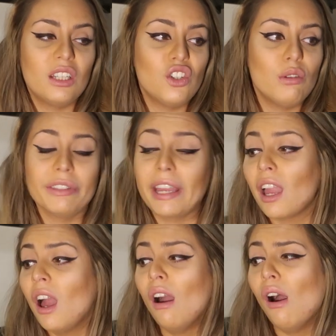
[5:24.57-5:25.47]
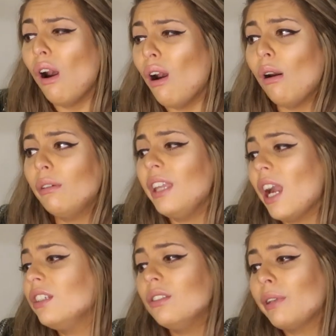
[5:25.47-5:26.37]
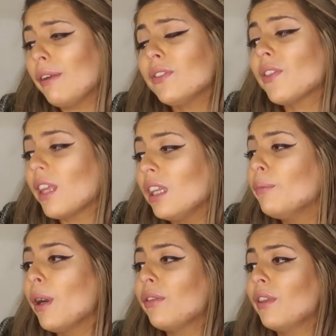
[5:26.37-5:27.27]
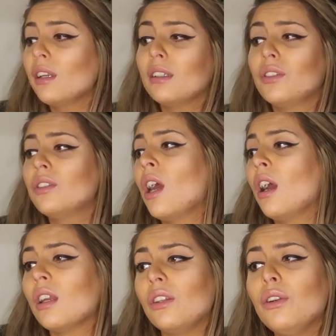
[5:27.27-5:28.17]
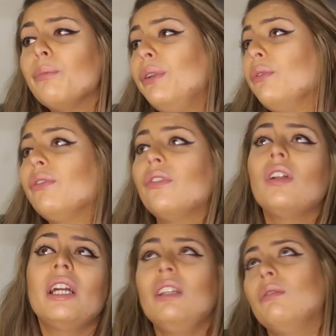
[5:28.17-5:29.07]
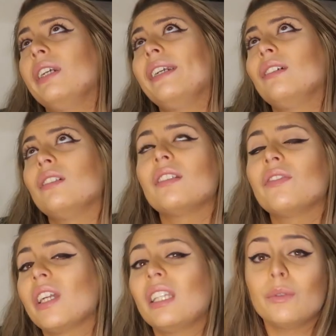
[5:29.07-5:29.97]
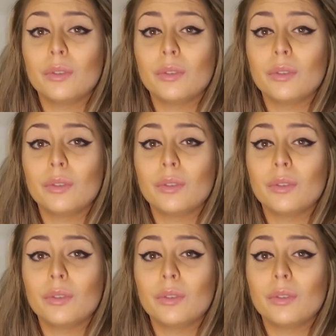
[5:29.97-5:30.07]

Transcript: And she was like, oh yeah, you don't have to think about that because you're beautiful anyway, or stuff like that.